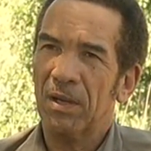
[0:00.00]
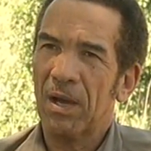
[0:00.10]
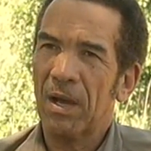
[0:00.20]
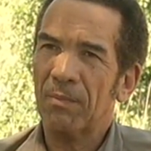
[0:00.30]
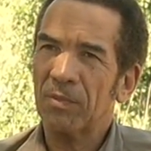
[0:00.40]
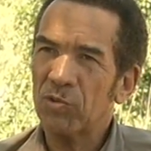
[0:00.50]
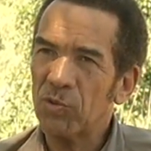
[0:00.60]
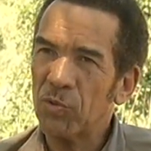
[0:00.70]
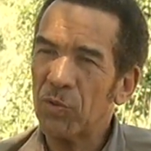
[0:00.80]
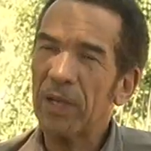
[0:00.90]
um,
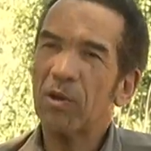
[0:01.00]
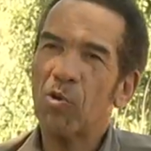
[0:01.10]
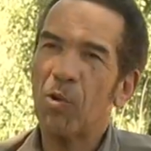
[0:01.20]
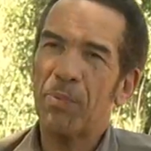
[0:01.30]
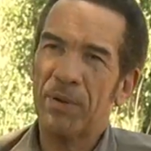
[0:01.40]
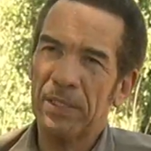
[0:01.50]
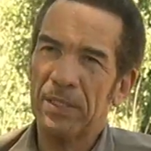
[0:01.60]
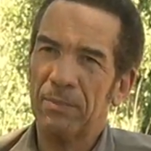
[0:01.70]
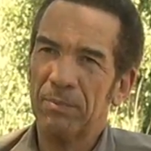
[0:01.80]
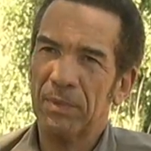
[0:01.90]
to incorporate
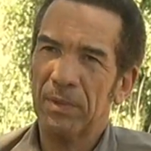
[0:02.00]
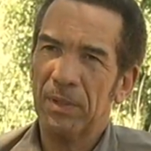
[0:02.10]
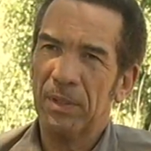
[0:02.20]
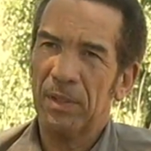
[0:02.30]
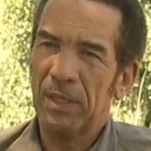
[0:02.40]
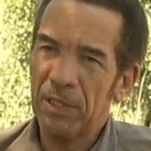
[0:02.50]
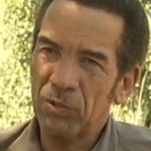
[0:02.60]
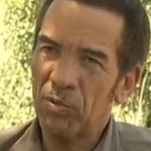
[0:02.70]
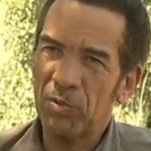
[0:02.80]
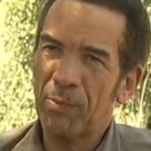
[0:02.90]
them
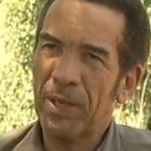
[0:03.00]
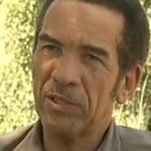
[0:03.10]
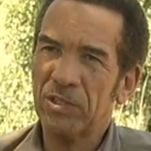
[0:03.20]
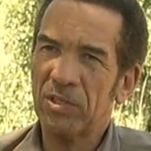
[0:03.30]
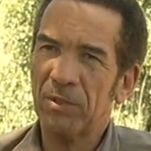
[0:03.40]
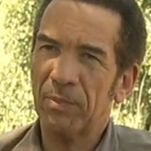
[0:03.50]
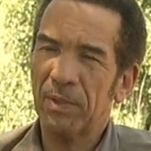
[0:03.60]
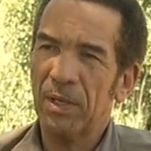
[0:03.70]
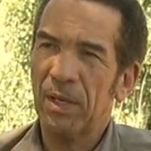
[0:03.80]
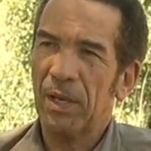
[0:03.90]
into the mainstream.
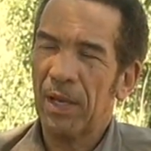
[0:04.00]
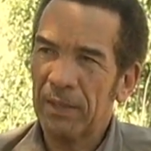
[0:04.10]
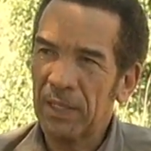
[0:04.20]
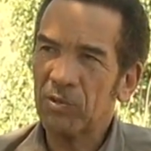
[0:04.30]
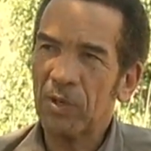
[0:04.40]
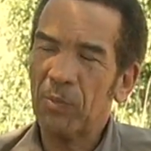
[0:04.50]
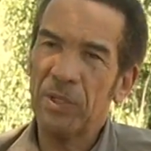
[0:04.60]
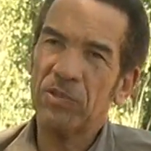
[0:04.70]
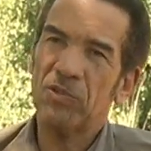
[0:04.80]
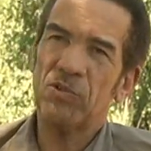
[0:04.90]
And that's why
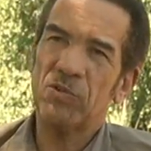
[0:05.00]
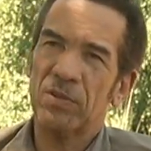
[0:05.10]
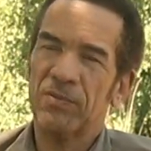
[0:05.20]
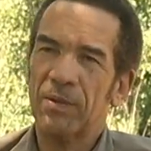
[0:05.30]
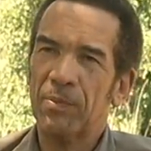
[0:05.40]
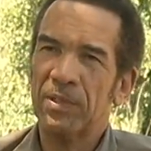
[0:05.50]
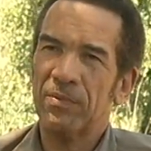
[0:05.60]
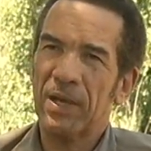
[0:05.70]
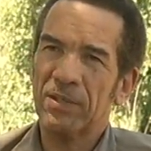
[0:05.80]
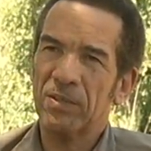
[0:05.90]
we introduced
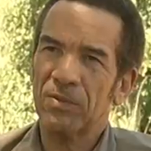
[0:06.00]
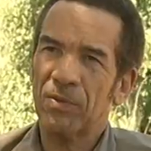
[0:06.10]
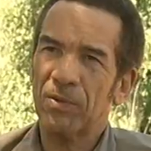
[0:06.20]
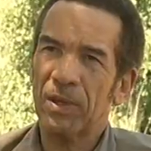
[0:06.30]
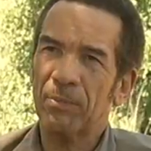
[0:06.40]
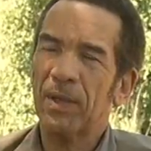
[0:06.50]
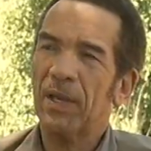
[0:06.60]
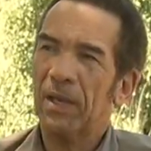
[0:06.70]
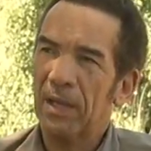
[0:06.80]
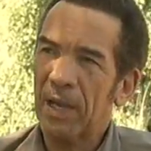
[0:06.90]
affirmative action for them.
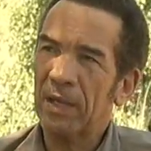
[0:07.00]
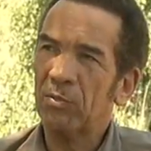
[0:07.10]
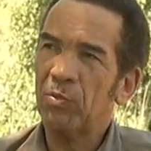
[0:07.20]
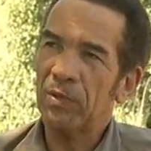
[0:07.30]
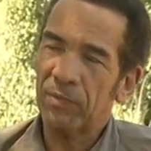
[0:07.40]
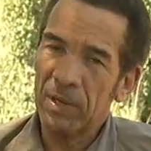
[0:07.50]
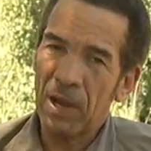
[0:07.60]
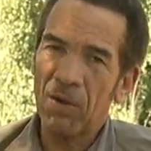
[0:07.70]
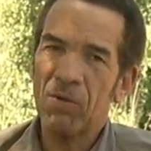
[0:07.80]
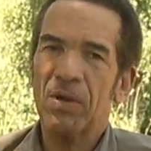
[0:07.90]
And we've
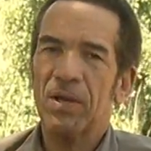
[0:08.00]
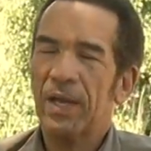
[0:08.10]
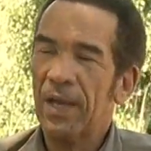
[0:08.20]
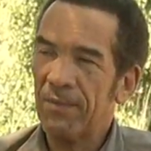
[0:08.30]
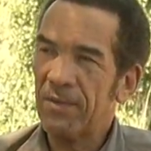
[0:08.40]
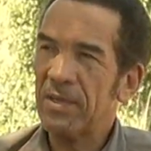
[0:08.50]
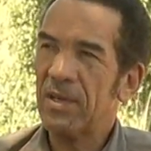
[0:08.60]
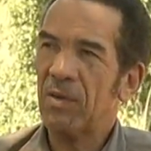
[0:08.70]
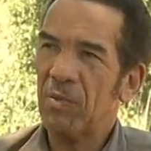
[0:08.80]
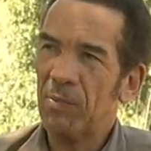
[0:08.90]
now, every
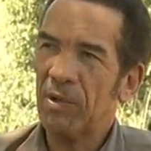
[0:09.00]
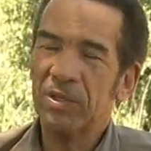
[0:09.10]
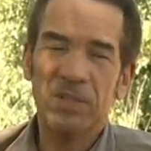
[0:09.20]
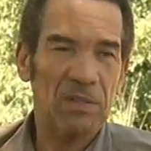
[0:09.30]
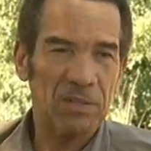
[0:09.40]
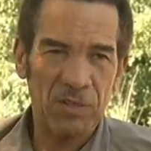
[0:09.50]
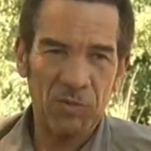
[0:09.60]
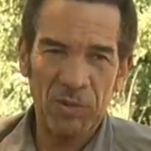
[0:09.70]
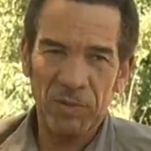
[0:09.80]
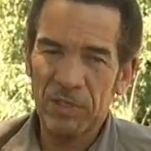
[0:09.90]
year, we monitor. And
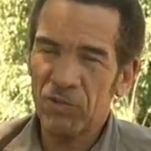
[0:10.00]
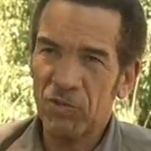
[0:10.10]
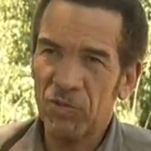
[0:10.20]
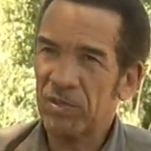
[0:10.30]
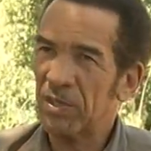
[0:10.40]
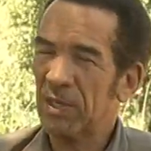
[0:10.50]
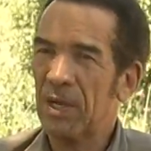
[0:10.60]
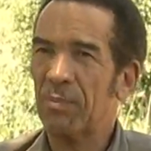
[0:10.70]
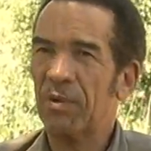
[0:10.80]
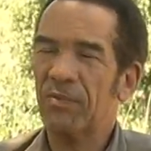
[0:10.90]
since we introduced it a
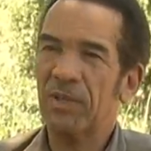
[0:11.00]
couple of